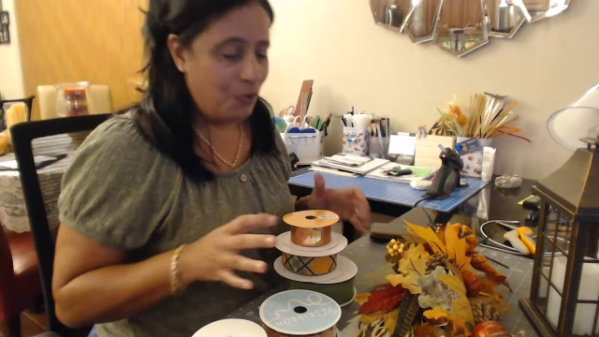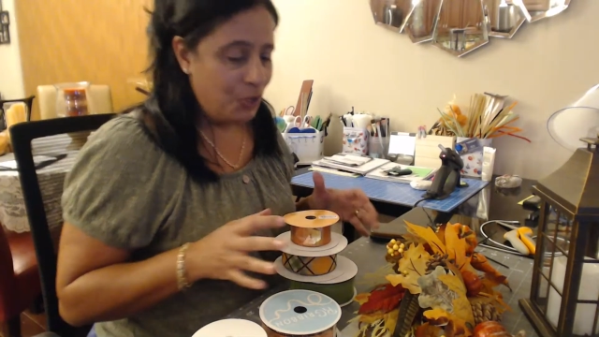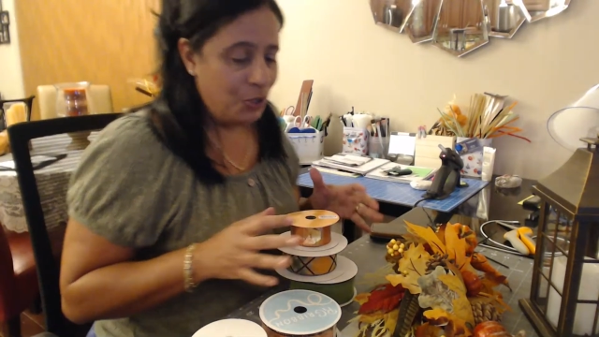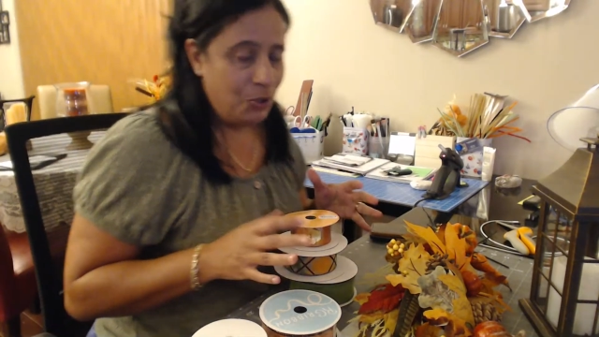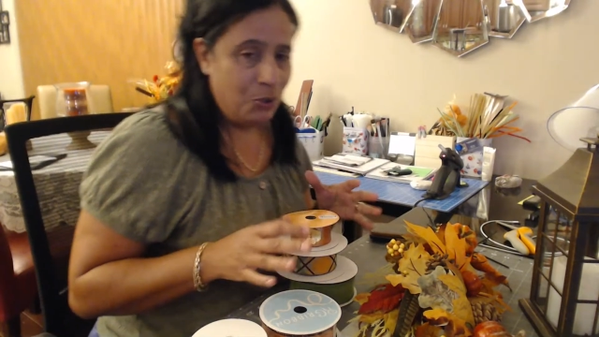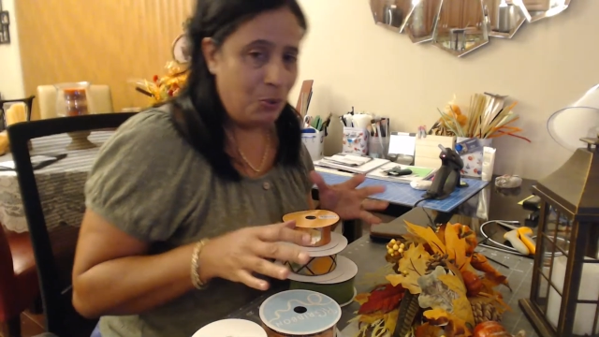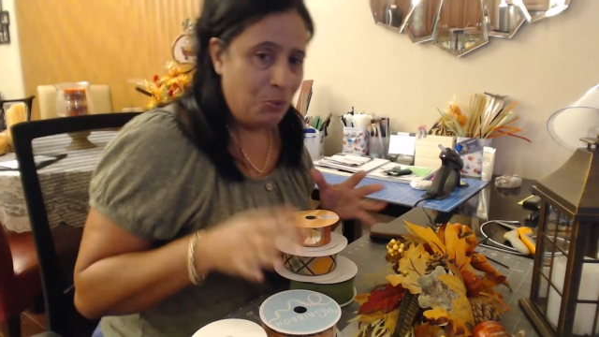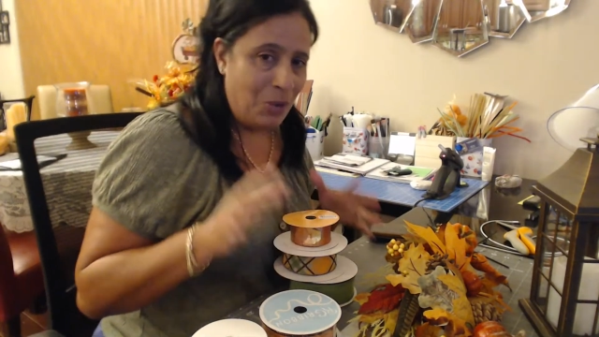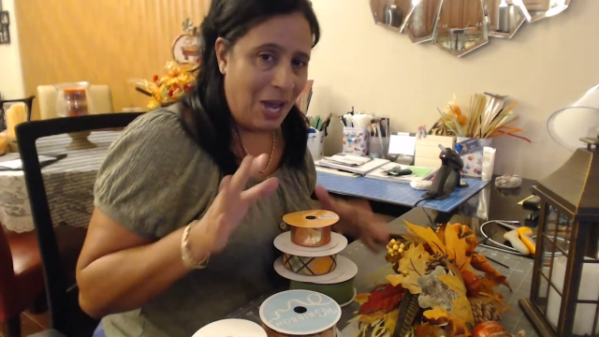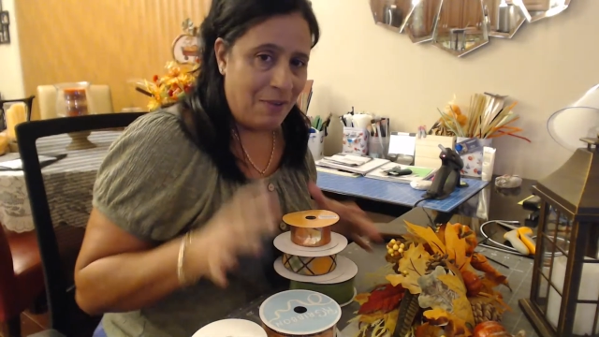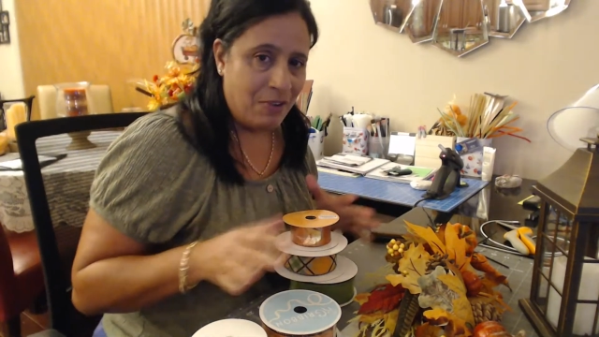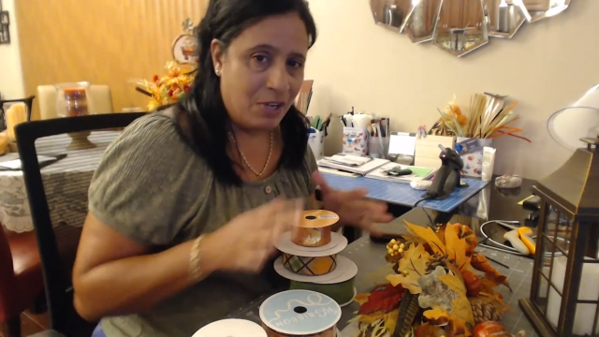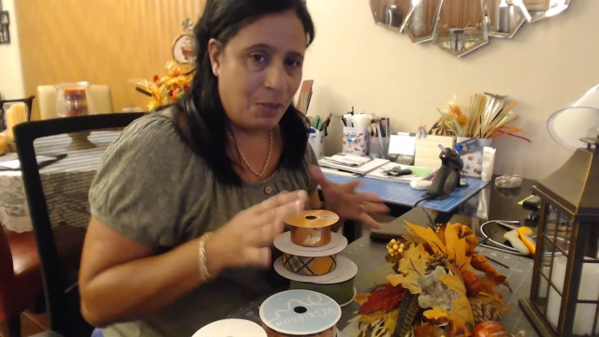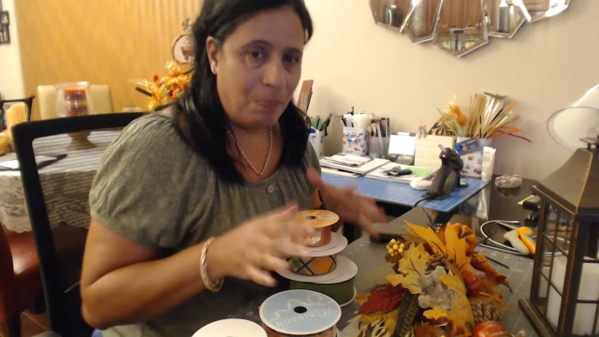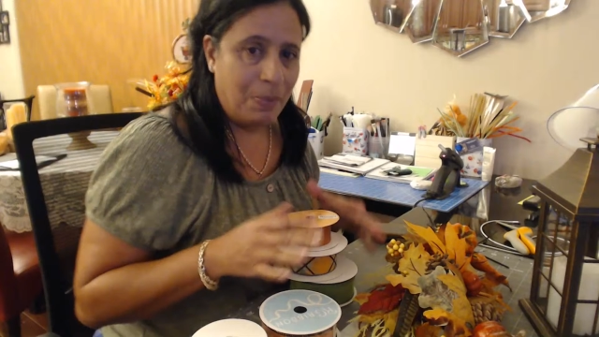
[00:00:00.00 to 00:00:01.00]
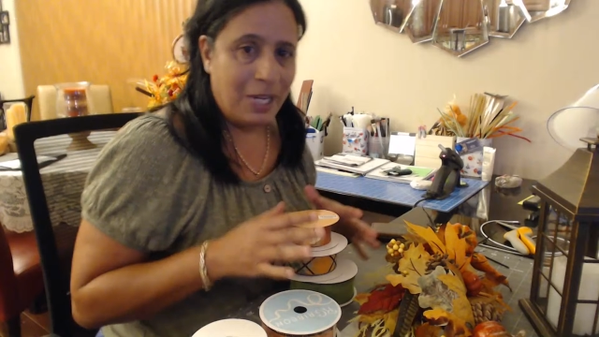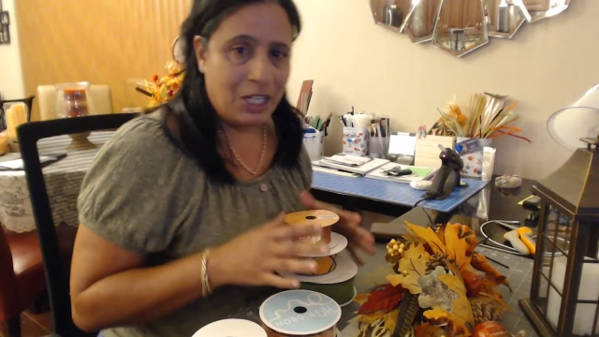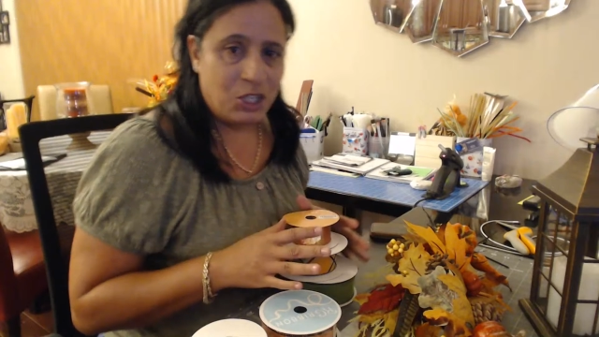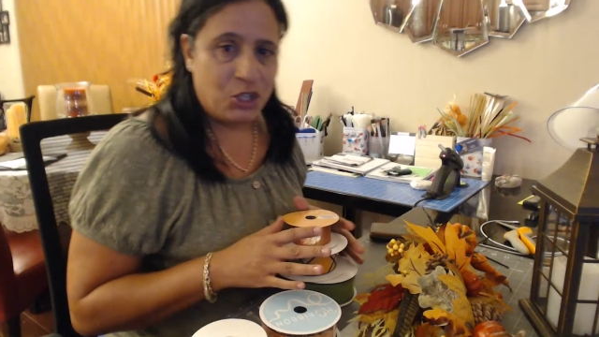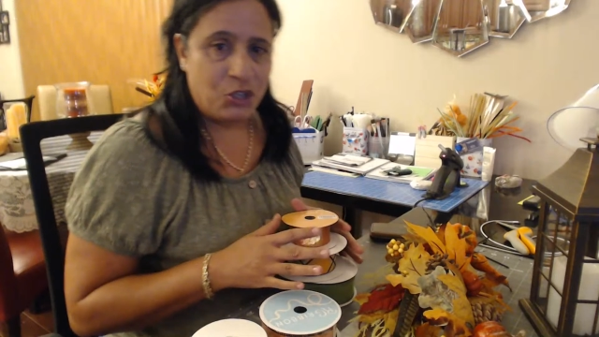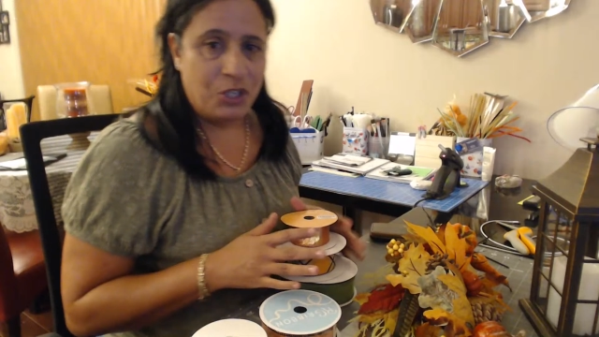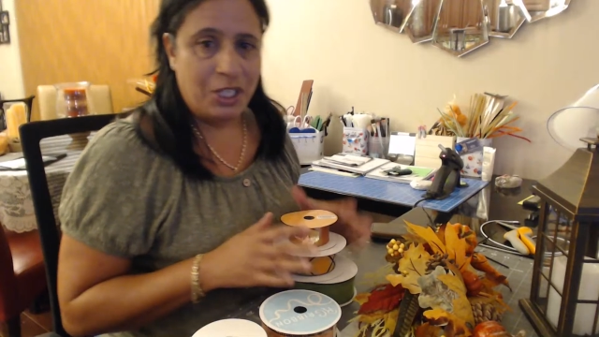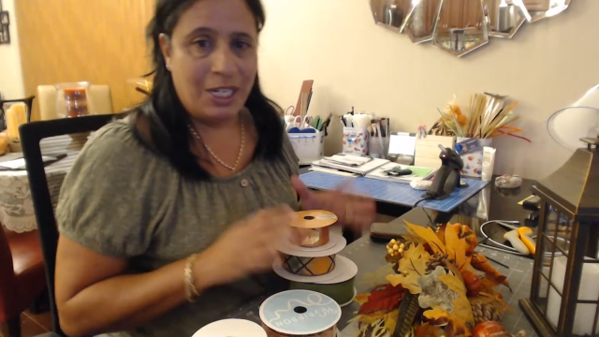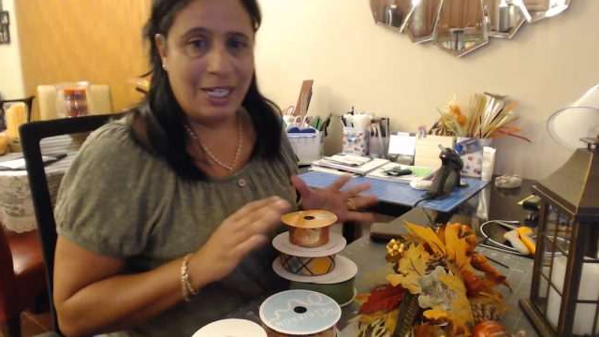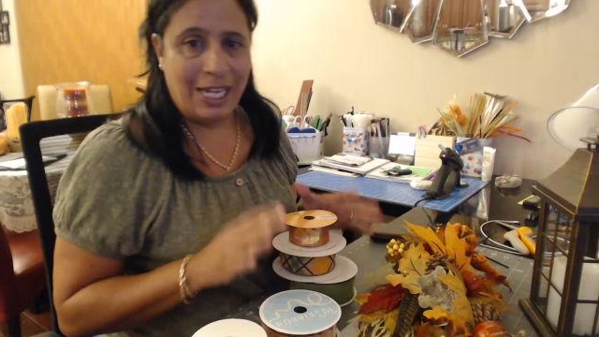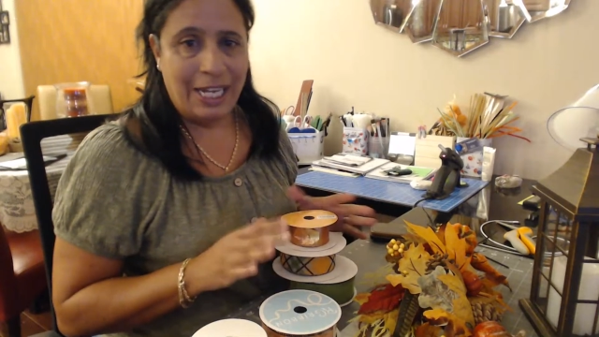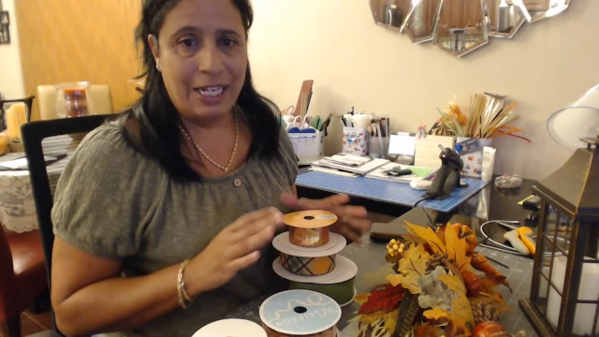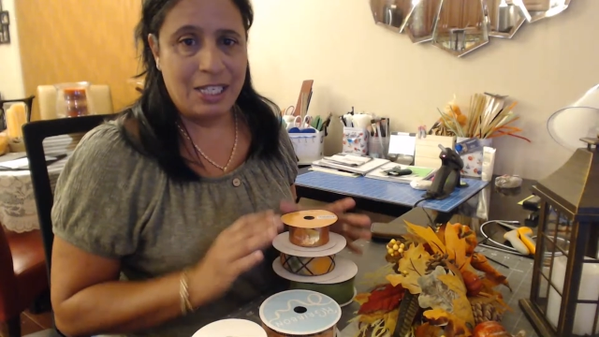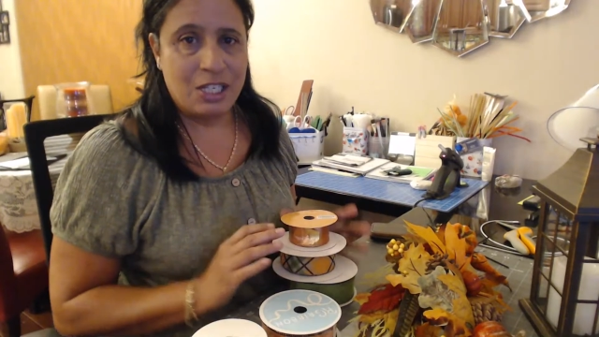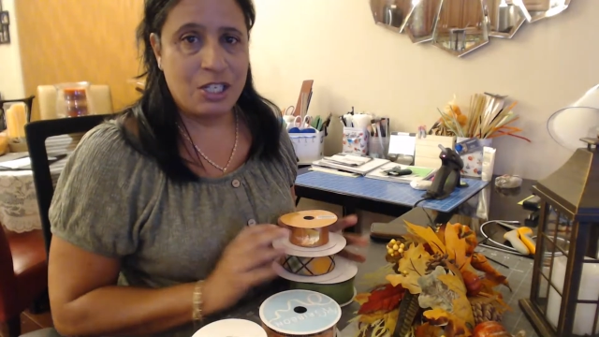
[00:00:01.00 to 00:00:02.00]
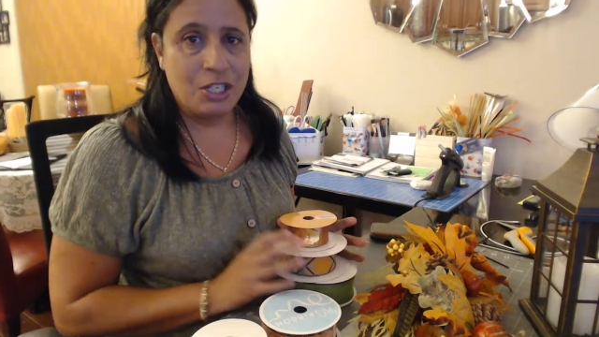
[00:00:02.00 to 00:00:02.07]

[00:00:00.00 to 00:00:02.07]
view and we have a good picture and the light is